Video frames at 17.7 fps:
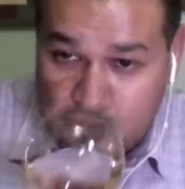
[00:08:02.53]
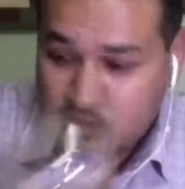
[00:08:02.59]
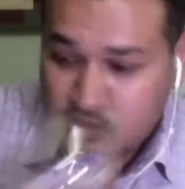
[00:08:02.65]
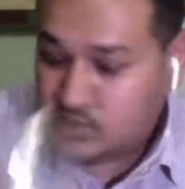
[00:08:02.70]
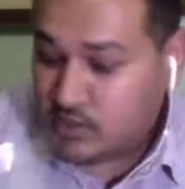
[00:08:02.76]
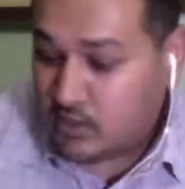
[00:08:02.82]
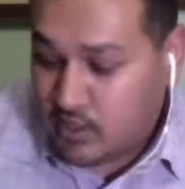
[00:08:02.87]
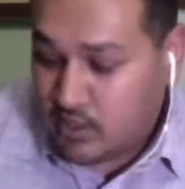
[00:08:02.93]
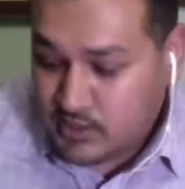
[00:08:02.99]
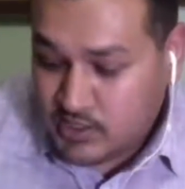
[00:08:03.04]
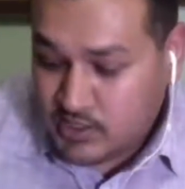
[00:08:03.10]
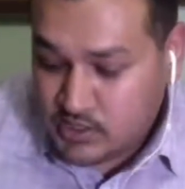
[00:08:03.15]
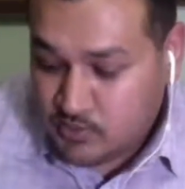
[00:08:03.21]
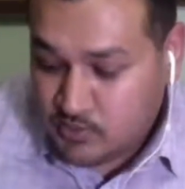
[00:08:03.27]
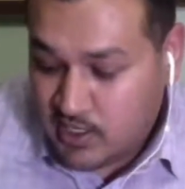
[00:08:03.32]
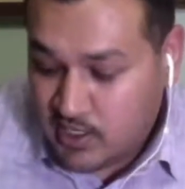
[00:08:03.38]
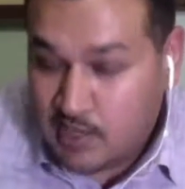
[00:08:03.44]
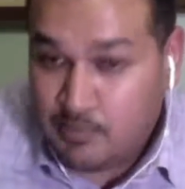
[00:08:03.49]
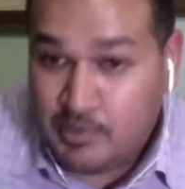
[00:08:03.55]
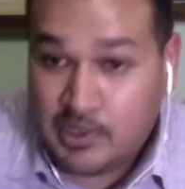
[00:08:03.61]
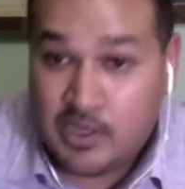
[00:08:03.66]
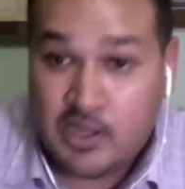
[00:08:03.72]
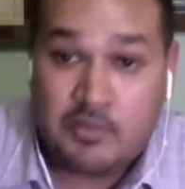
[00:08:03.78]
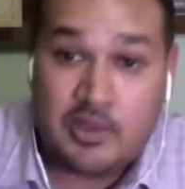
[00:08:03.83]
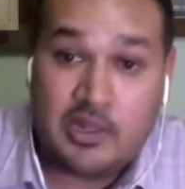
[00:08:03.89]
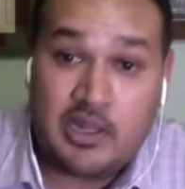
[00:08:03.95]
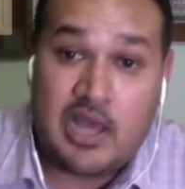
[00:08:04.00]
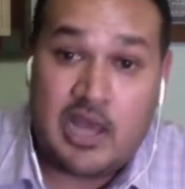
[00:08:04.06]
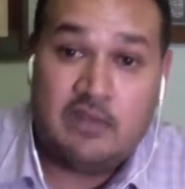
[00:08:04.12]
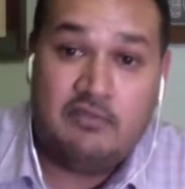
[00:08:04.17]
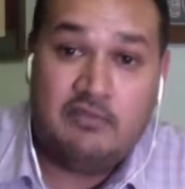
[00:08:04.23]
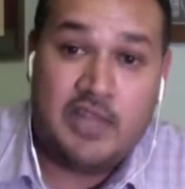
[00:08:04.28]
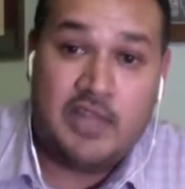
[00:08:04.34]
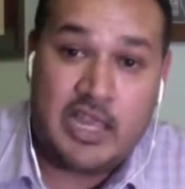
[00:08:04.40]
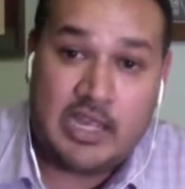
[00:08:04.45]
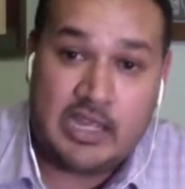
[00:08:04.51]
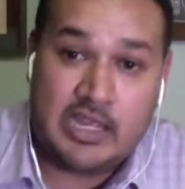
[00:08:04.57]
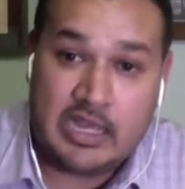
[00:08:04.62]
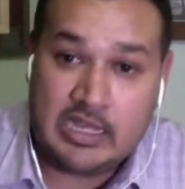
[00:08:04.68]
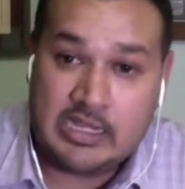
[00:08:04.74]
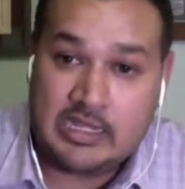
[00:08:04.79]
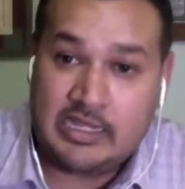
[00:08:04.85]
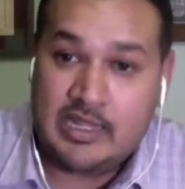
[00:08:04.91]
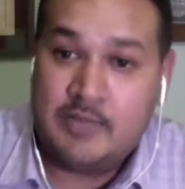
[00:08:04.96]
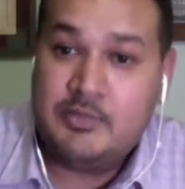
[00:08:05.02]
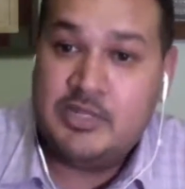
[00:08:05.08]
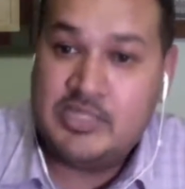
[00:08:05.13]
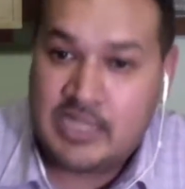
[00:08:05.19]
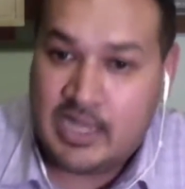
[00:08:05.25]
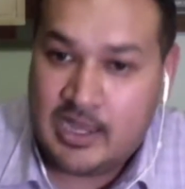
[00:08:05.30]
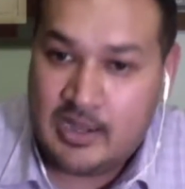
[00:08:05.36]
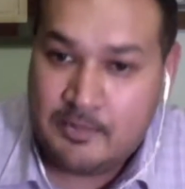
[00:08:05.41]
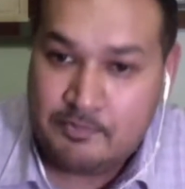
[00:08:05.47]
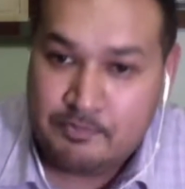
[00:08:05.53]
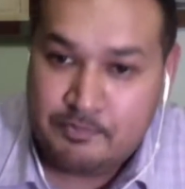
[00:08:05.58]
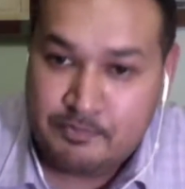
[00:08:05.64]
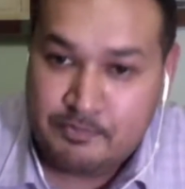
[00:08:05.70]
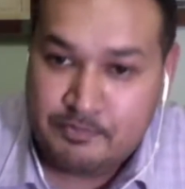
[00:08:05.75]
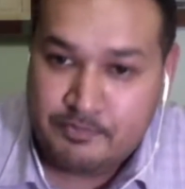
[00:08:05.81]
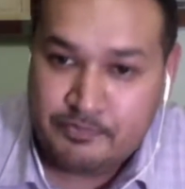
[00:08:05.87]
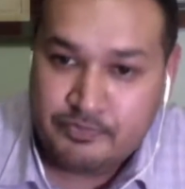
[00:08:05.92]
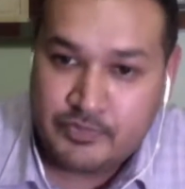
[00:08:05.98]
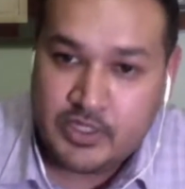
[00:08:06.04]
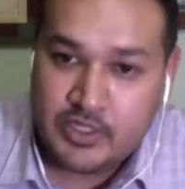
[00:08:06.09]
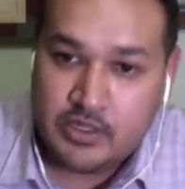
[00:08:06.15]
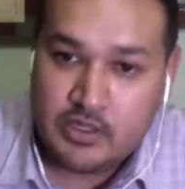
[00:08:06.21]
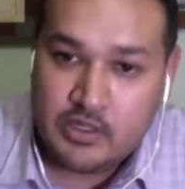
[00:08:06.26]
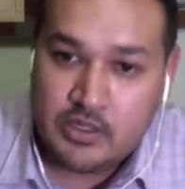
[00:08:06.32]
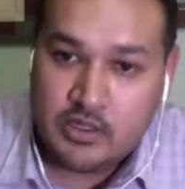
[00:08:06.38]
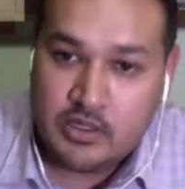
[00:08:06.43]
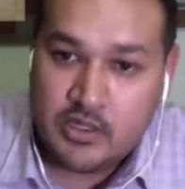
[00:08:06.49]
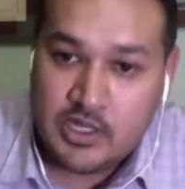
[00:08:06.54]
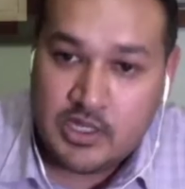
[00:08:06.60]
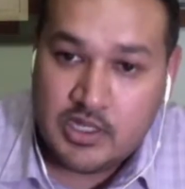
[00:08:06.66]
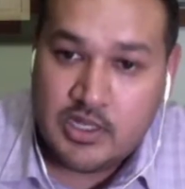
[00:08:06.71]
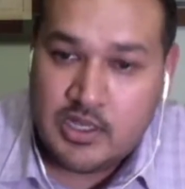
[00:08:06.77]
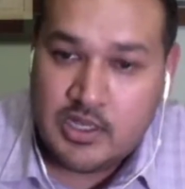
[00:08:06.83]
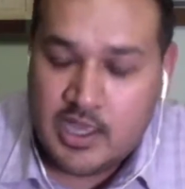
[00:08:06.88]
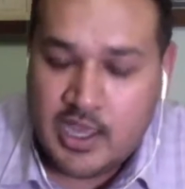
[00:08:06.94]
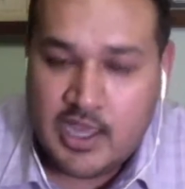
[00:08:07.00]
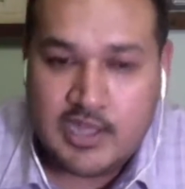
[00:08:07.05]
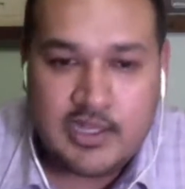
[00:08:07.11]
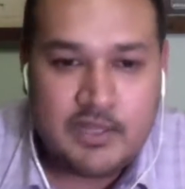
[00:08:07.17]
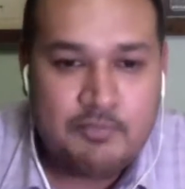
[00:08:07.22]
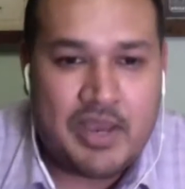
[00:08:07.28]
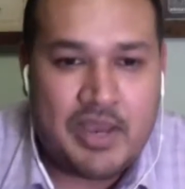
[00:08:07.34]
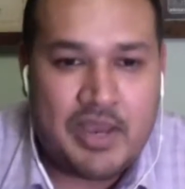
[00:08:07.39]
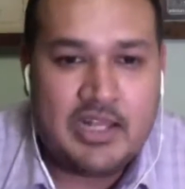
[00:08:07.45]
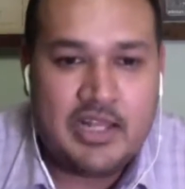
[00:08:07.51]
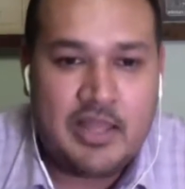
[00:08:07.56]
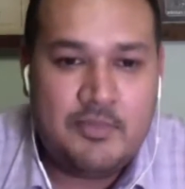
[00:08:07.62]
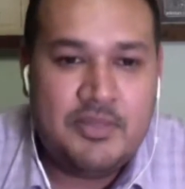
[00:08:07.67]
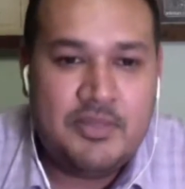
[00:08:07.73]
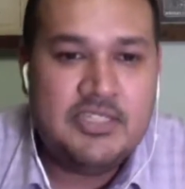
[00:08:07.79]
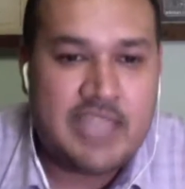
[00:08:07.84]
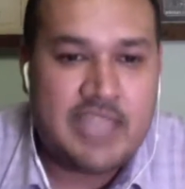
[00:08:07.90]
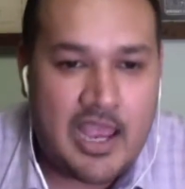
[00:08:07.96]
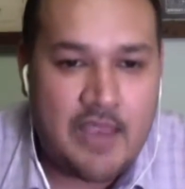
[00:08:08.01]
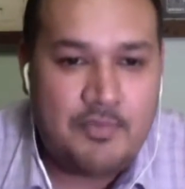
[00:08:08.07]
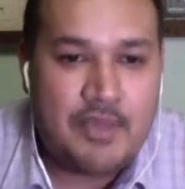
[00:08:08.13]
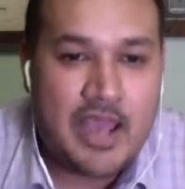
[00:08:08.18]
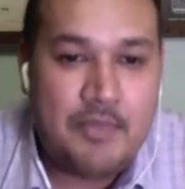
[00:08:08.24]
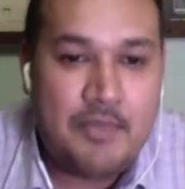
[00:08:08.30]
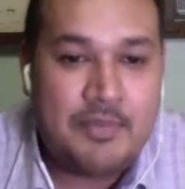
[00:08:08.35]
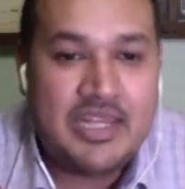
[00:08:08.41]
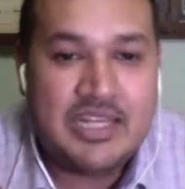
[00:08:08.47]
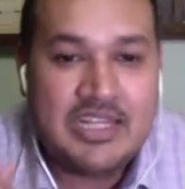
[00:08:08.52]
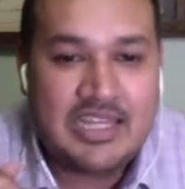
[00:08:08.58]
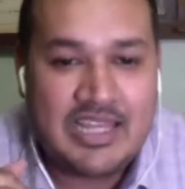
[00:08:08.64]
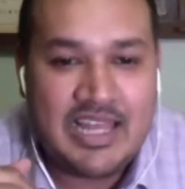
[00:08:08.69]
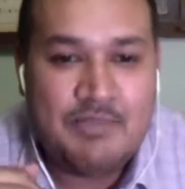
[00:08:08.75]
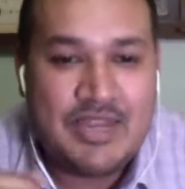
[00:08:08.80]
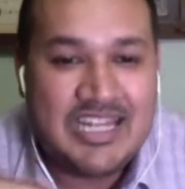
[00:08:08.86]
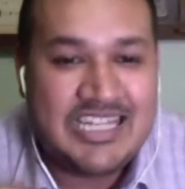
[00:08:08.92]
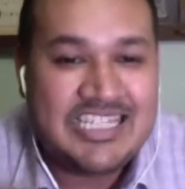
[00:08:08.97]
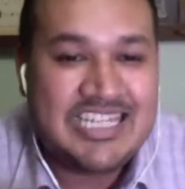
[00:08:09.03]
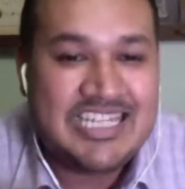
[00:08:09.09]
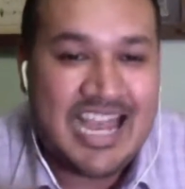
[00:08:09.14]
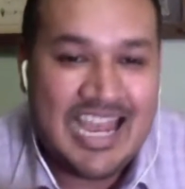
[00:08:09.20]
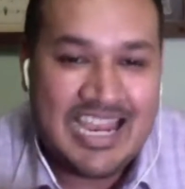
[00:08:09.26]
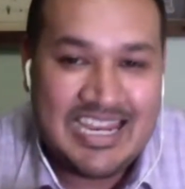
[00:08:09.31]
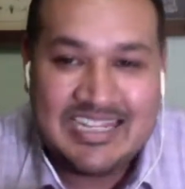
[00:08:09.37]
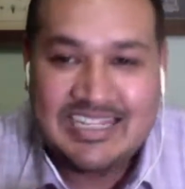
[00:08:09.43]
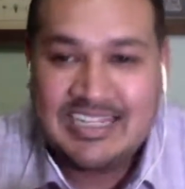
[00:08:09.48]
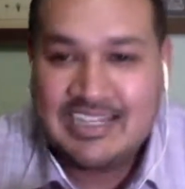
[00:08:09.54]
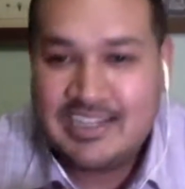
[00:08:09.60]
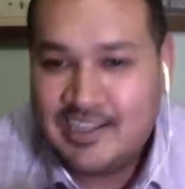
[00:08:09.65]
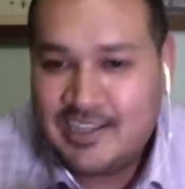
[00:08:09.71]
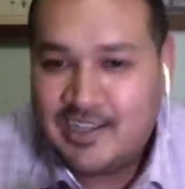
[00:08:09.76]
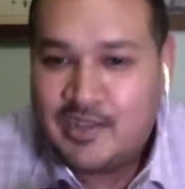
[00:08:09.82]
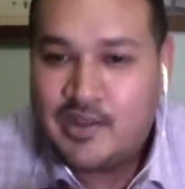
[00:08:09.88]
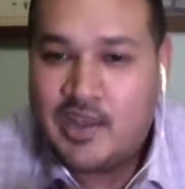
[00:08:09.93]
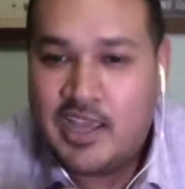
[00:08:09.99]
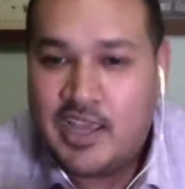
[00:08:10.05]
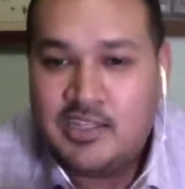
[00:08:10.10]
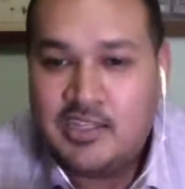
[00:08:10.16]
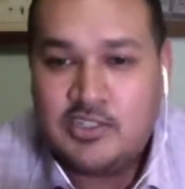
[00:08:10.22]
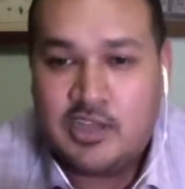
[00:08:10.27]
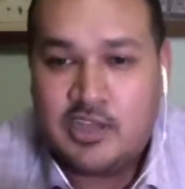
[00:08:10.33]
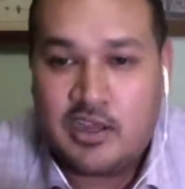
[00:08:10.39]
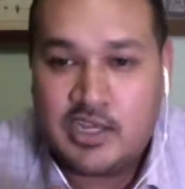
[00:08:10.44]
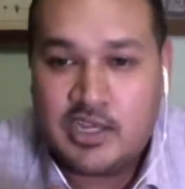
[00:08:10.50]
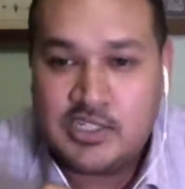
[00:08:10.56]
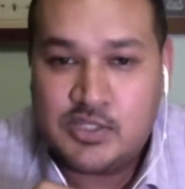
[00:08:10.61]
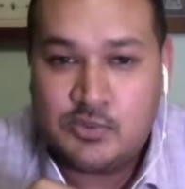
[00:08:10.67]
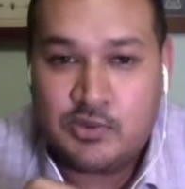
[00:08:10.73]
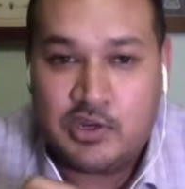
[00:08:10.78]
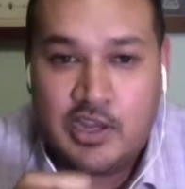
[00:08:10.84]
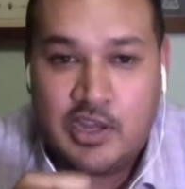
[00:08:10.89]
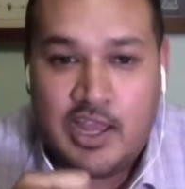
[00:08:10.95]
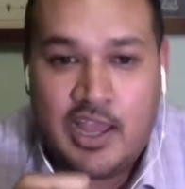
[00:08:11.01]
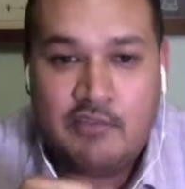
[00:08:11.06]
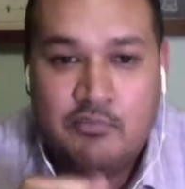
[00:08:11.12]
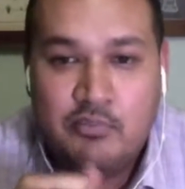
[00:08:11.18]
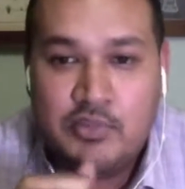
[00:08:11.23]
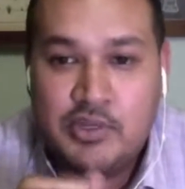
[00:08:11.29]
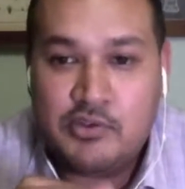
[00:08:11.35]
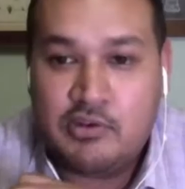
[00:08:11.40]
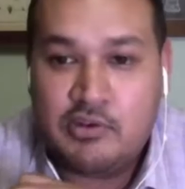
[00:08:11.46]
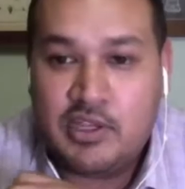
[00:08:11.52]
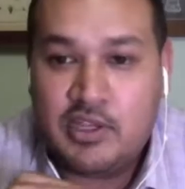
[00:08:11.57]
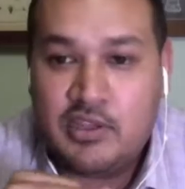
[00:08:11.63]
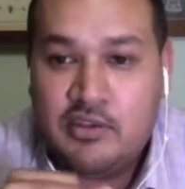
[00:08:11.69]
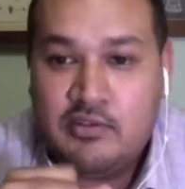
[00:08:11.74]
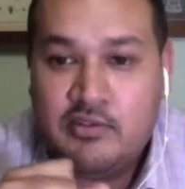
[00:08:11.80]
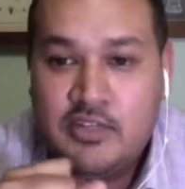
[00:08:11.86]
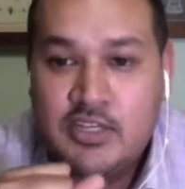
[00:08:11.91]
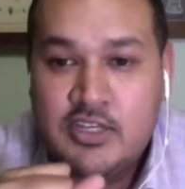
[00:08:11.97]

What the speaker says: So on this wine, I pick up a lot of like clementine. And by clementine, I mean clementine. I can talk, I swear. I haven't been drinking.